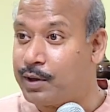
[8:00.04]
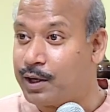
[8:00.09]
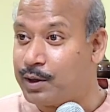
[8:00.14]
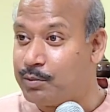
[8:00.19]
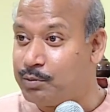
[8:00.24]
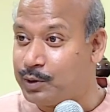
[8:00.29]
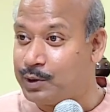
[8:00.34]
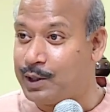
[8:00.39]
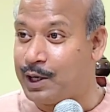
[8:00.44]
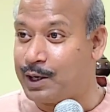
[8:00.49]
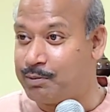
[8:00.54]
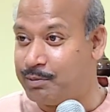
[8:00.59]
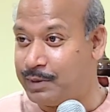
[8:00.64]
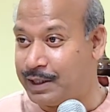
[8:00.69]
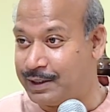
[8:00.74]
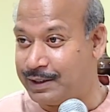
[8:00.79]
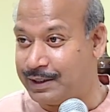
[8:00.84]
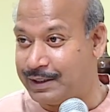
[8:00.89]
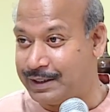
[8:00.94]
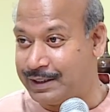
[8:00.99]
paramo dharma,
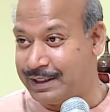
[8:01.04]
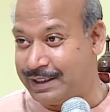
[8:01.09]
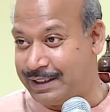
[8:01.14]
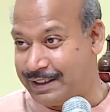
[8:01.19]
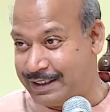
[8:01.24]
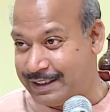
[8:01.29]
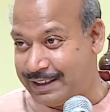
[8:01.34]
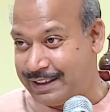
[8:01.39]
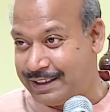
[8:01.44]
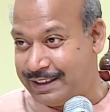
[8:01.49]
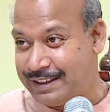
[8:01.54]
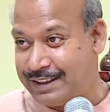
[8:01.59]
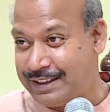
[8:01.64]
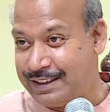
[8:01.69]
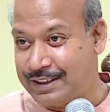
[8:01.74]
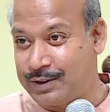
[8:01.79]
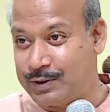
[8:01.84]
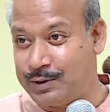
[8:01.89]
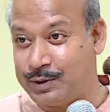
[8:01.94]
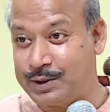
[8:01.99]

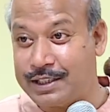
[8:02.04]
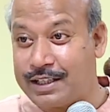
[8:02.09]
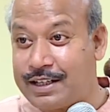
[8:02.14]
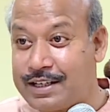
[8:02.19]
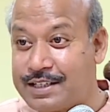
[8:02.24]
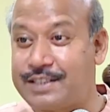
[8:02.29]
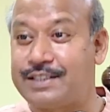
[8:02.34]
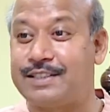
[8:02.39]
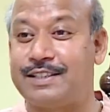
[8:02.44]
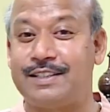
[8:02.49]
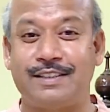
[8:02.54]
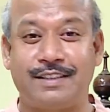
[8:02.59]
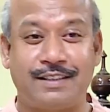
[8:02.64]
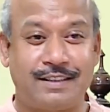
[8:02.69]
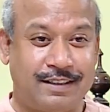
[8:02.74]
kutrasti